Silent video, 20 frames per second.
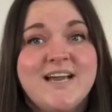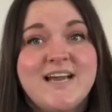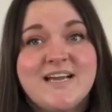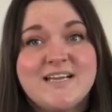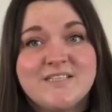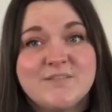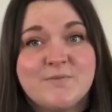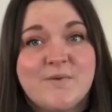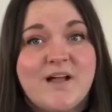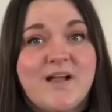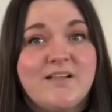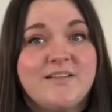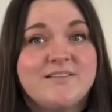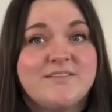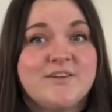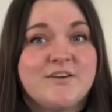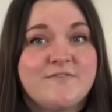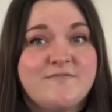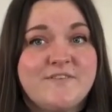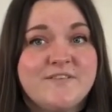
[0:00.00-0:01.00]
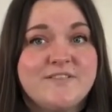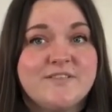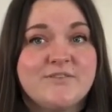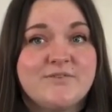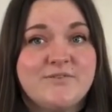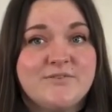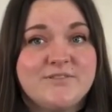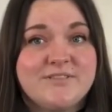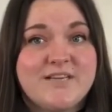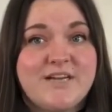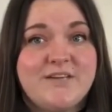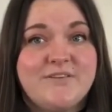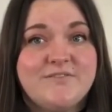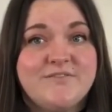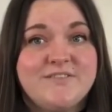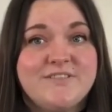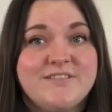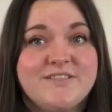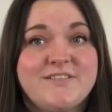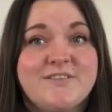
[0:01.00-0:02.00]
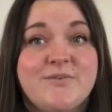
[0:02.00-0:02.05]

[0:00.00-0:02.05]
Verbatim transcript: as well as our physical selves.